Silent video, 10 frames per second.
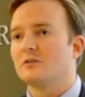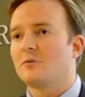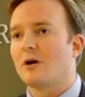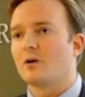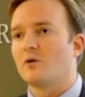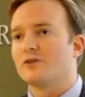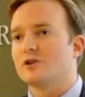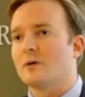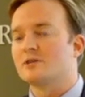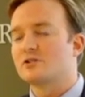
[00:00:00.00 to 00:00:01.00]
regarding
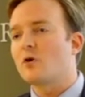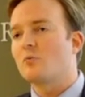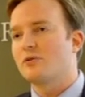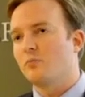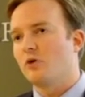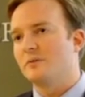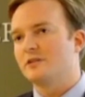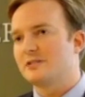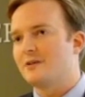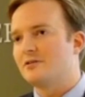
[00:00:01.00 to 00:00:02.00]
overtime, start with employment
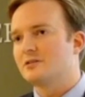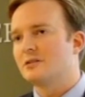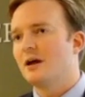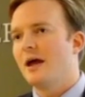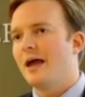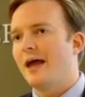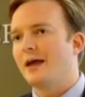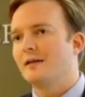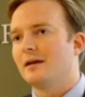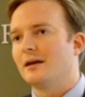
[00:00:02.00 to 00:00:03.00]
standards.
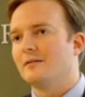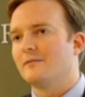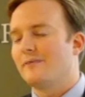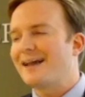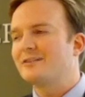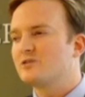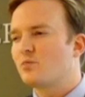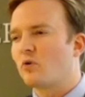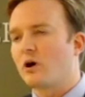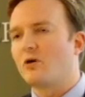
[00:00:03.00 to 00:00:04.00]
And if that
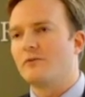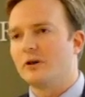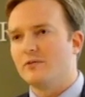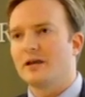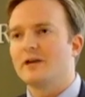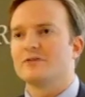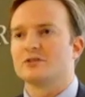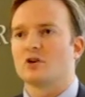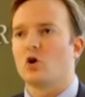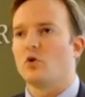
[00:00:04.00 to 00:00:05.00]
doesn't work out for you, then give
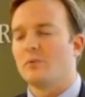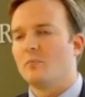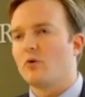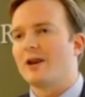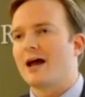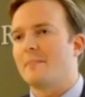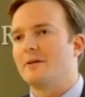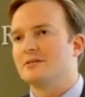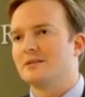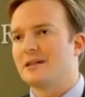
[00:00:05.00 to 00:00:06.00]
us a call. We'll be more than happy
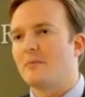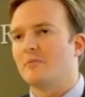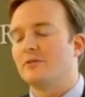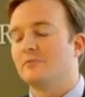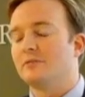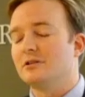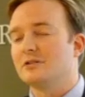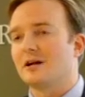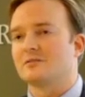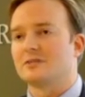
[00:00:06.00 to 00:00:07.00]
to sit down with you to
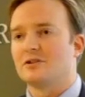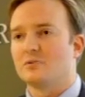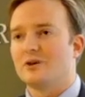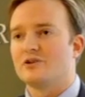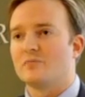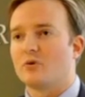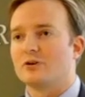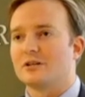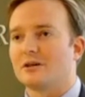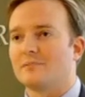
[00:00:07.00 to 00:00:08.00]
discuss the situation in more
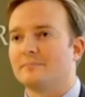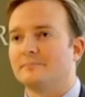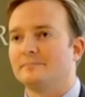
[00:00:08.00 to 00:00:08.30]
detail.